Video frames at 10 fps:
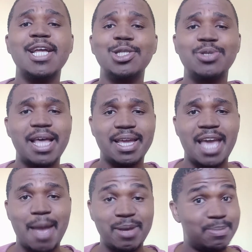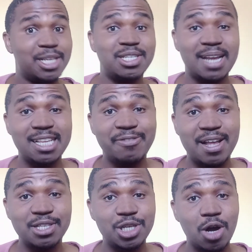into that game as Manchester United
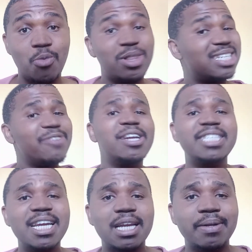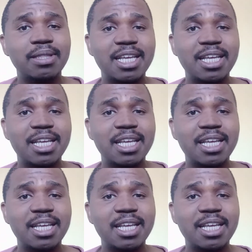fans, with a different agenda.